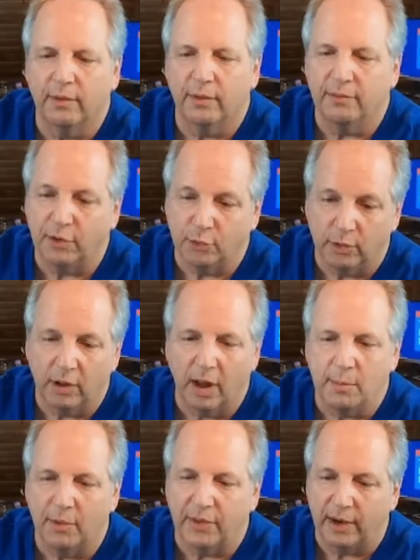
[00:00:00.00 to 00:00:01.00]
visual
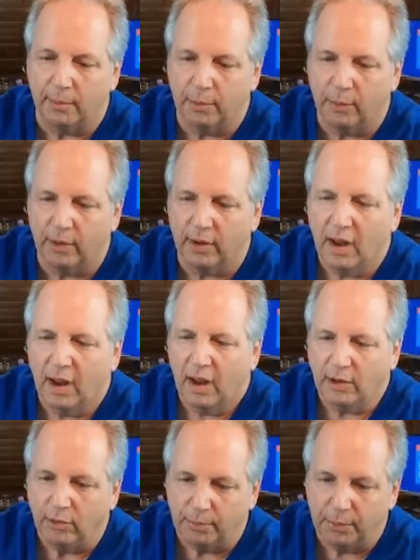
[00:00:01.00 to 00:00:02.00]
climb over the airport,
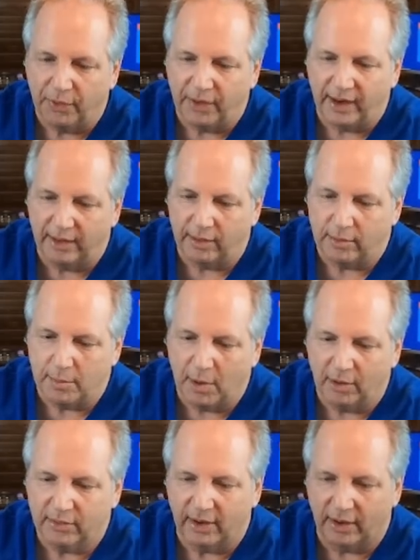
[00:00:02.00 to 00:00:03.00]
you would put that in the
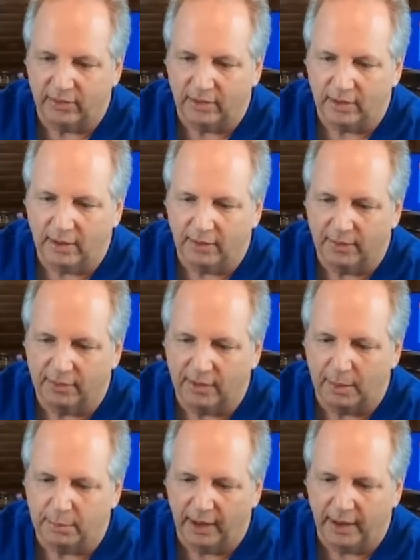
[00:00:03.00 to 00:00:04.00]
remarks section of the
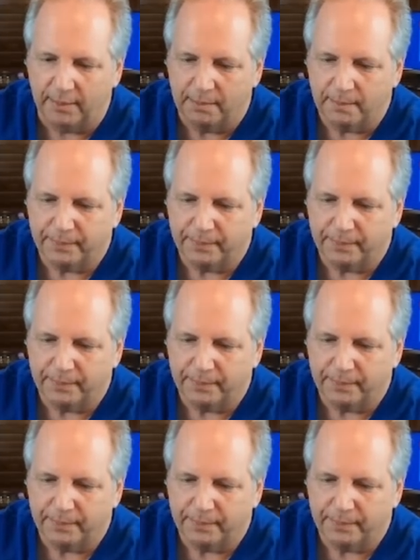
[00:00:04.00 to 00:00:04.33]
flight plan.